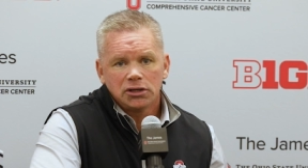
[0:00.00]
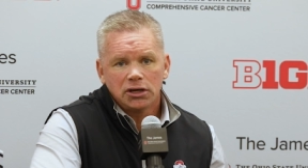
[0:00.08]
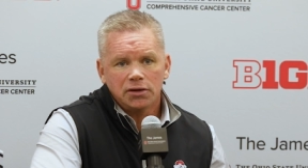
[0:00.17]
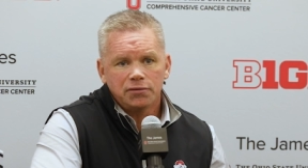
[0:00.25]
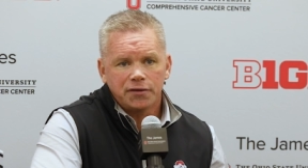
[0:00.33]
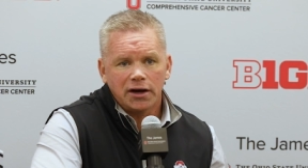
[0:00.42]

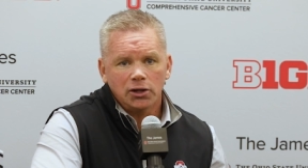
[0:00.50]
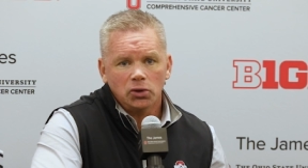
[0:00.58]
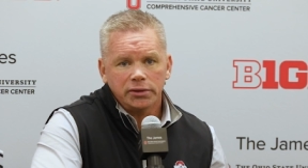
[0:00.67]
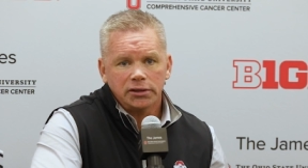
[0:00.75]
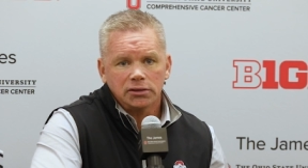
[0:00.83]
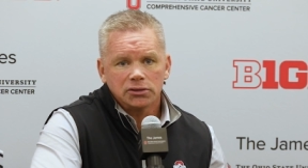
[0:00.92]
uh,
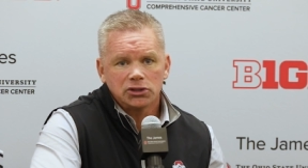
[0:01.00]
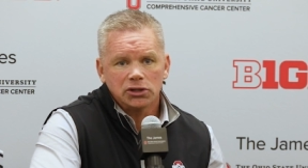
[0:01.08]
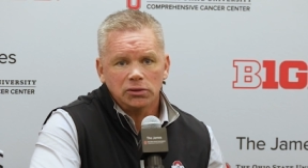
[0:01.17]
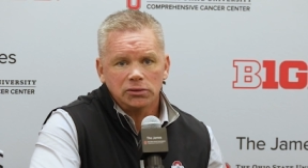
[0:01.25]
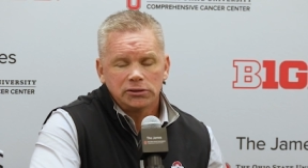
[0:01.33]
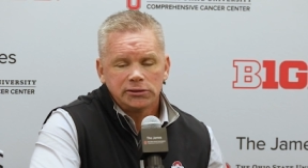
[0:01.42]
following.
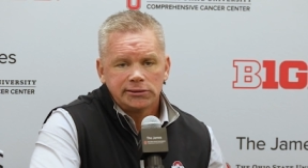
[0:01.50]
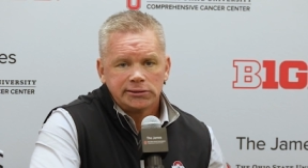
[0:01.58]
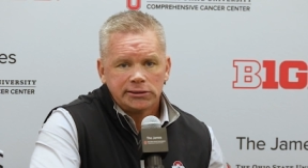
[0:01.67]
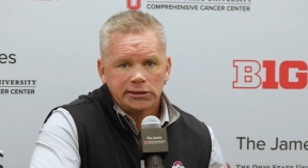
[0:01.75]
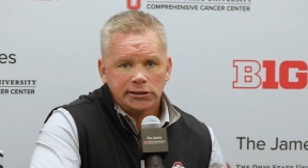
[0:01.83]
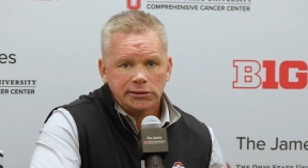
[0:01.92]
So,
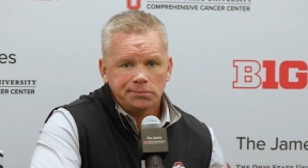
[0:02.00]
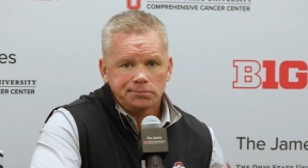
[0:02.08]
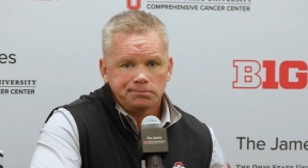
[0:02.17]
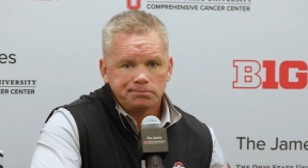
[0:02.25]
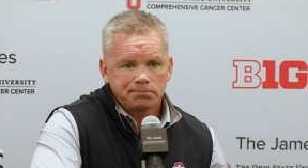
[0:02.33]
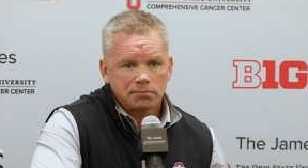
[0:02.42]

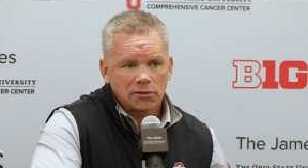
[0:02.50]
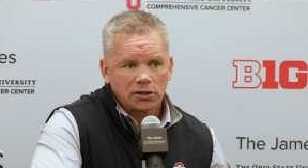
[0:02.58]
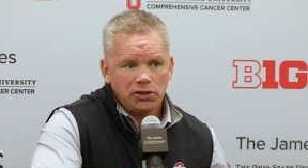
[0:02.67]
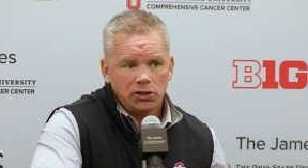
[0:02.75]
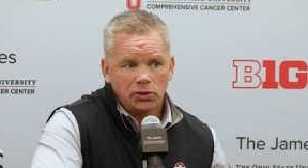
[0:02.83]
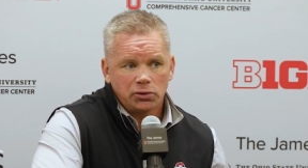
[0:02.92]
um
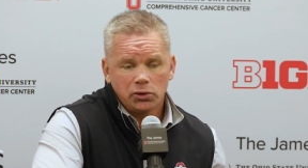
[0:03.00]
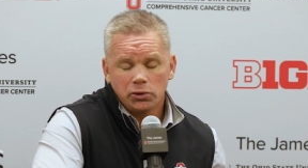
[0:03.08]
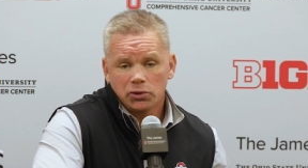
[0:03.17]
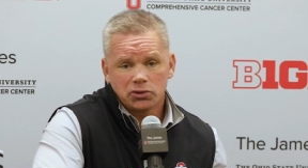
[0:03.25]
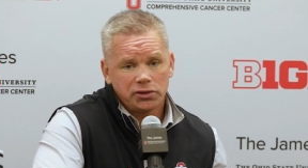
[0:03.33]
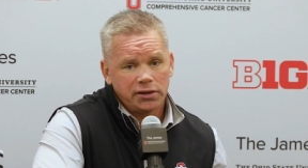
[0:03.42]
you know,
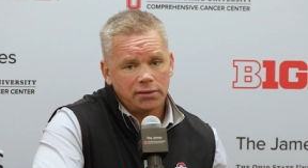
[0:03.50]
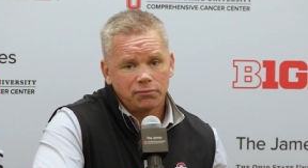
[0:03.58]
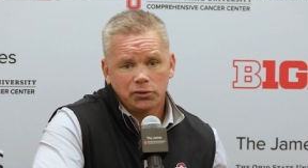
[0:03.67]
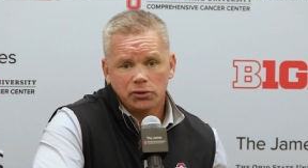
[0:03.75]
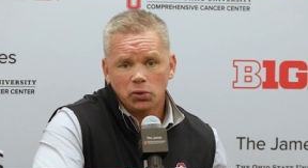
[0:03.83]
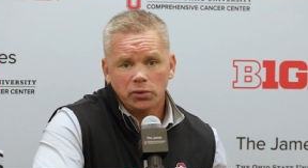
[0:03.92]
kudos to them
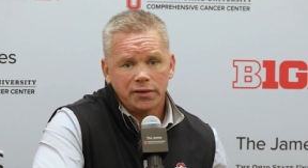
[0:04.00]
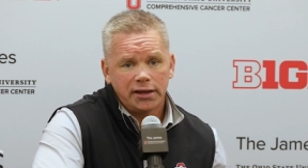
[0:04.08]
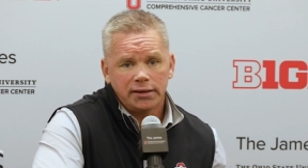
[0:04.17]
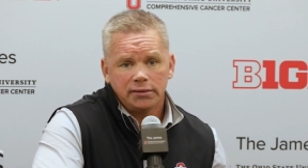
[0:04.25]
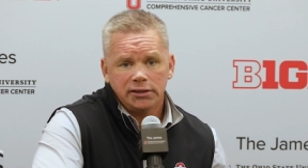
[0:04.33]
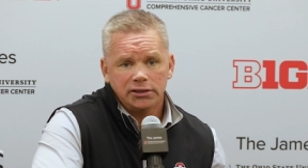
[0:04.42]
for doing
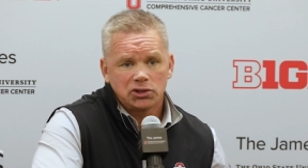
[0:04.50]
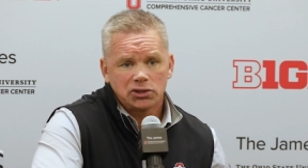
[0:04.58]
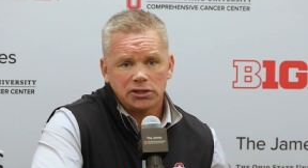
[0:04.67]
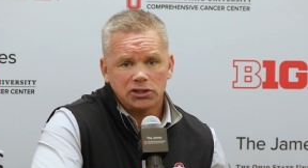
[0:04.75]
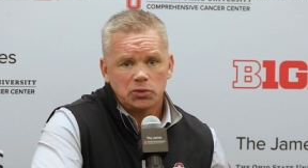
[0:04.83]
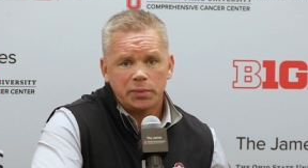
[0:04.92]
that.
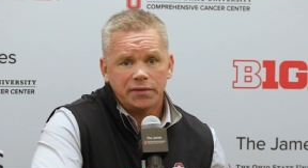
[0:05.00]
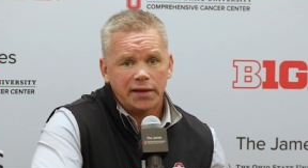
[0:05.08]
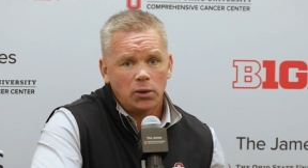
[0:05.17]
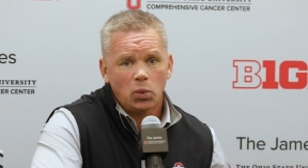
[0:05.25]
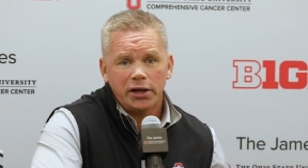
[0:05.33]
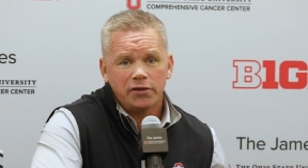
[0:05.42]
It's it's been
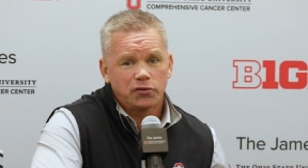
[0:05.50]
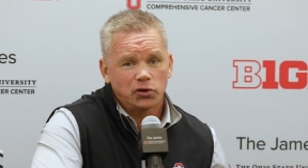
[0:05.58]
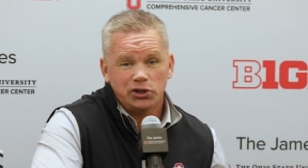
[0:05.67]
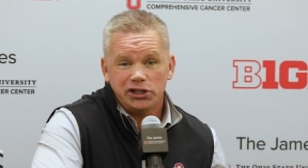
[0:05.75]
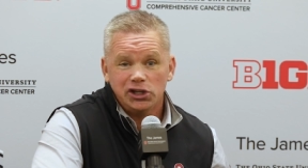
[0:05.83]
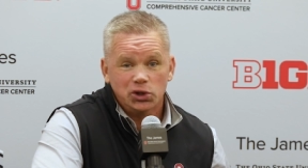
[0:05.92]
that way
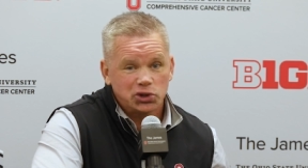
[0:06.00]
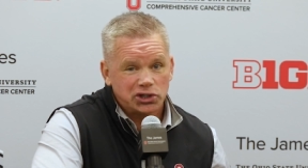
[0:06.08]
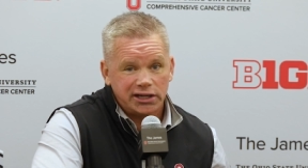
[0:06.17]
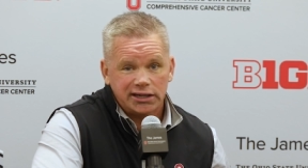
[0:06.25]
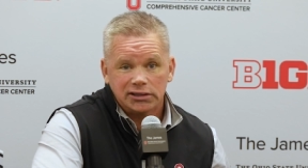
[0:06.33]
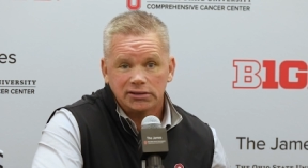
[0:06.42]
for years
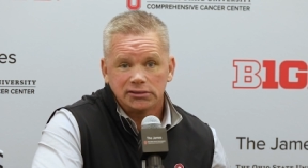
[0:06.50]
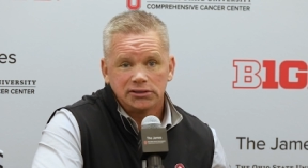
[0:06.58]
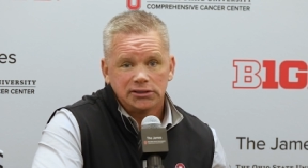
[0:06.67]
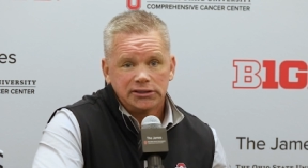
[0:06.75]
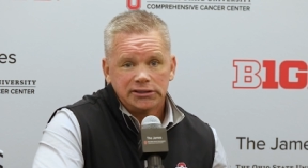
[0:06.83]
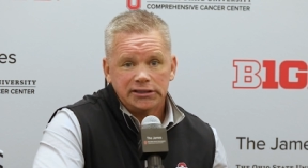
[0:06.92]
now.
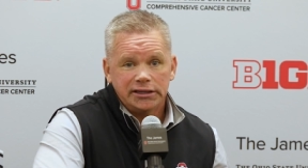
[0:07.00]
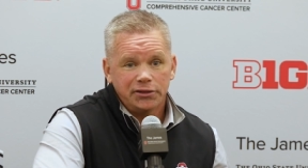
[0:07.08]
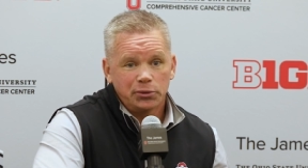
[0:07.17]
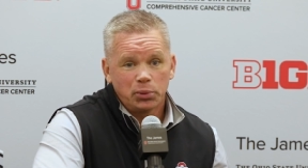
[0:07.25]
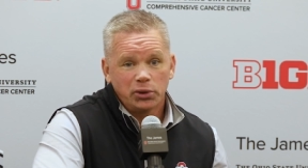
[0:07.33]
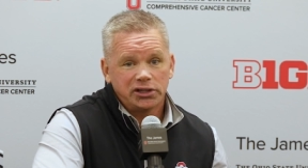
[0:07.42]
Uh,
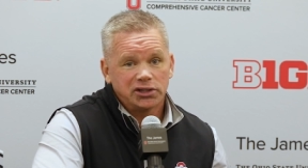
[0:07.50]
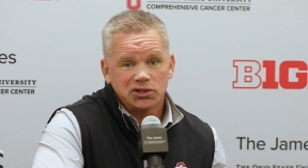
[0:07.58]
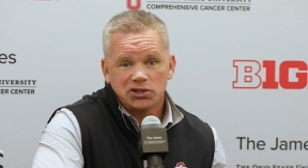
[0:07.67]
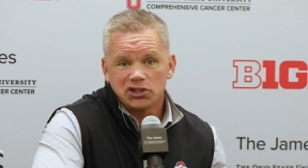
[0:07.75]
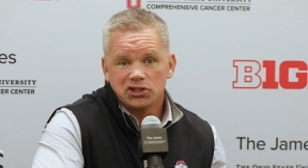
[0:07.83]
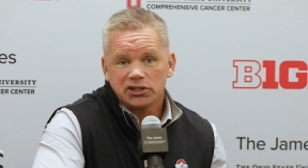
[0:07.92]
they're pretty
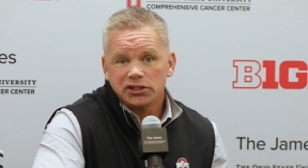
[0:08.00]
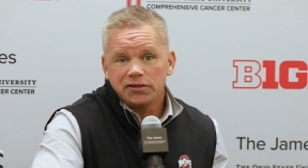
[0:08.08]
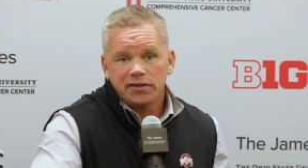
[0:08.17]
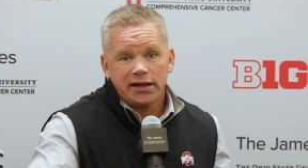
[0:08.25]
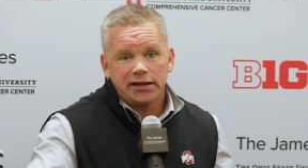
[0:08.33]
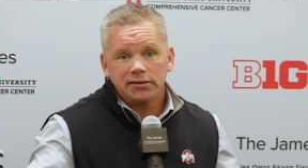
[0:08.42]
consistent
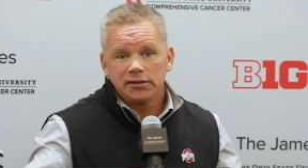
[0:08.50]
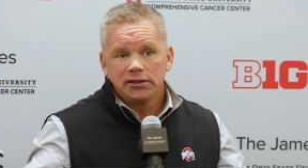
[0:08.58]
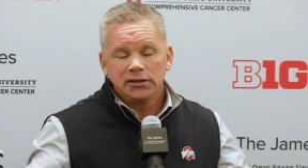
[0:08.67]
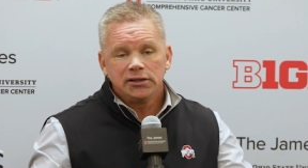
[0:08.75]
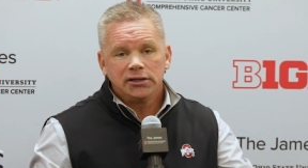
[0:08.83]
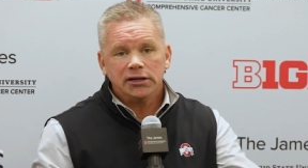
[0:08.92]
in that,
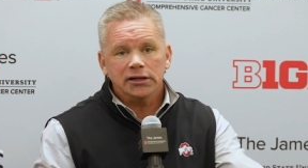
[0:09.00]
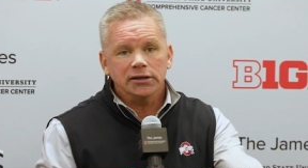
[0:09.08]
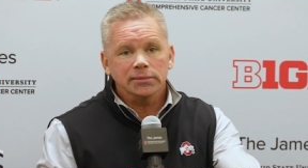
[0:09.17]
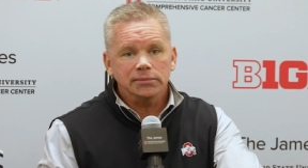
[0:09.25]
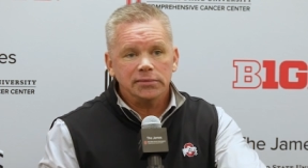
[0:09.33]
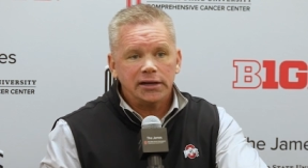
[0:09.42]

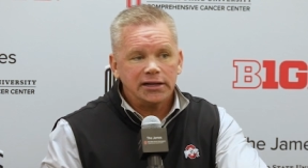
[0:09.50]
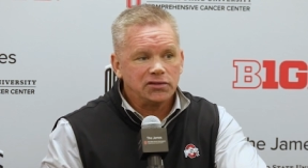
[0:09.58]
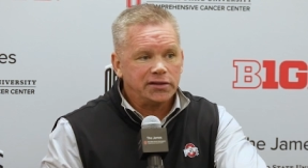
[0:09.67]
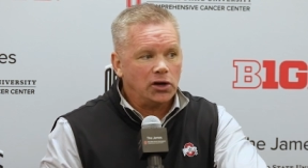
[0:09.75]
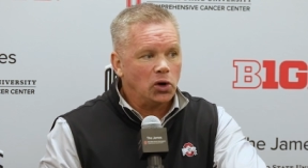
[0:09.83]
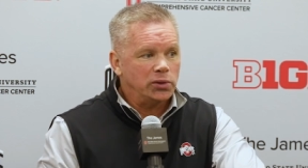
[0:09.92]
um, as
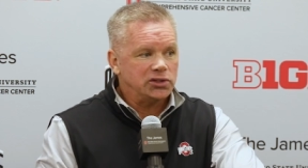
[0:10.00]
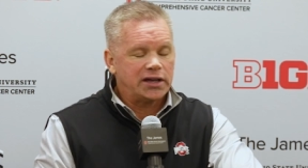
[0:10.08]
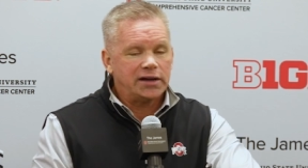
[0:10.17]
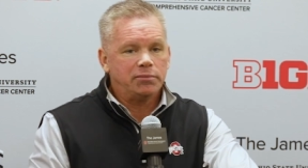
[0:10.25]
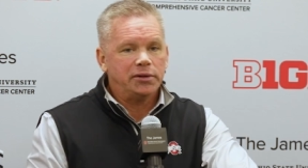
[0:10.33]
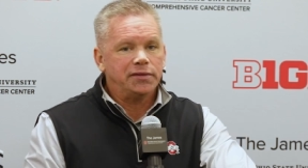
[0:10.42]
they always
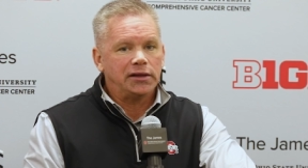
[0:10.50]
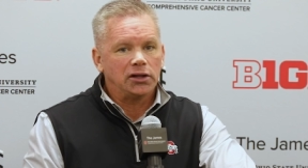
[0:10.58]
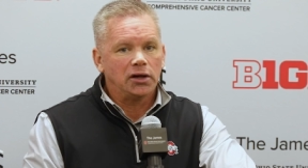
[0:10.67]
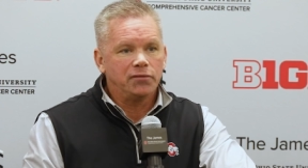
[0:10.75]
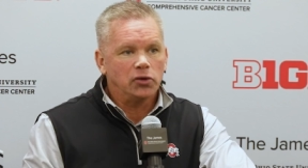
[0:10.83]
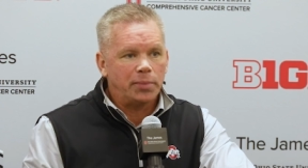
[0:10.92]
have been. They
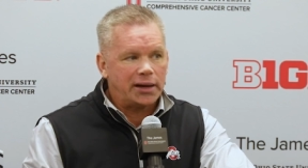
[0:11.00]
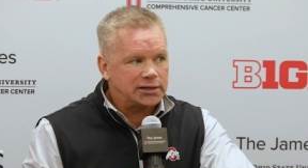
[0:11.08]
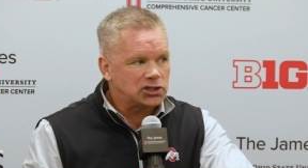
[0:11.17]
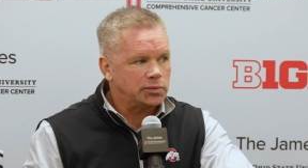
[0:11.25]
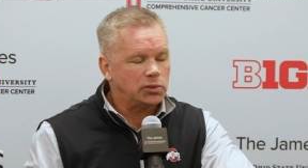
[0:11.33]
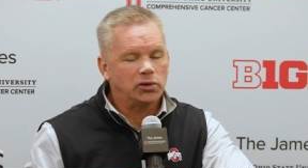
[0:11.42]
love their
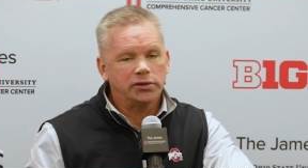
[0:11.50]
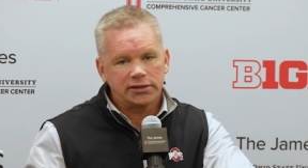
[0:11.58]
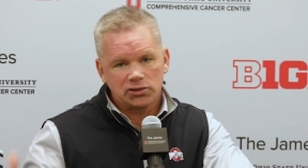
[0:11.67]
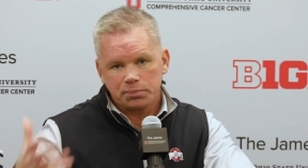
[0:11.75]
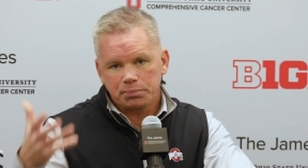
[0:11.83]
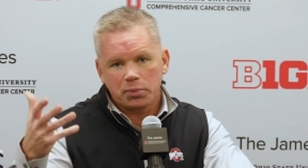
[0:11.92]
basketball, and
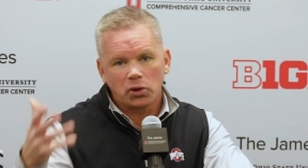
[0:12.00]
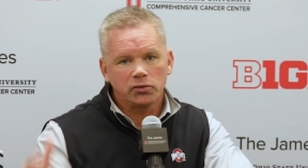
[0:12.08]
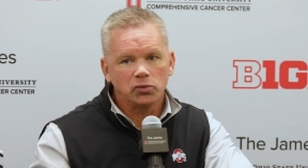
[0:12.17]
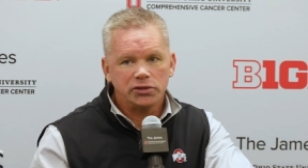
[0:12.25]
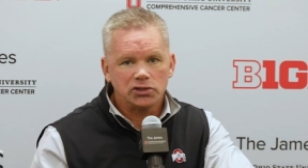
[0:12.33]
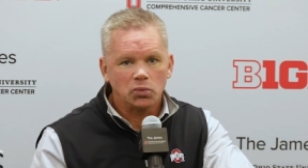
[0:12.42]
that's part of
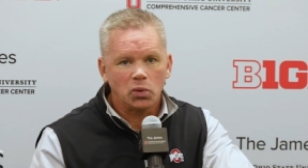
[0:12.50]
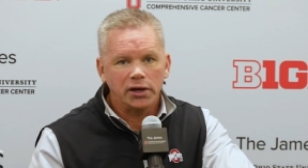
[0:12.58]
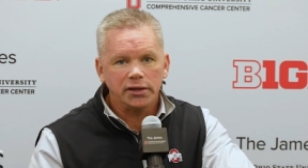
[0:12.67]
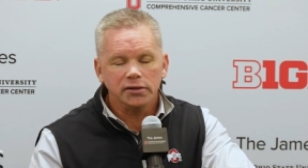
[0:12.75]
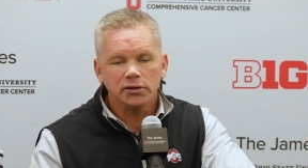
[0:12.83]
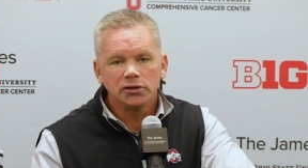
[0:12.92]
the reason
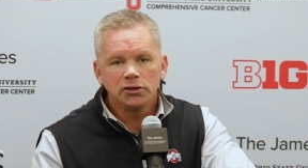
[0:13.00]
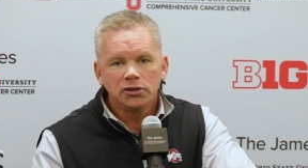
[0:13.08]
why the,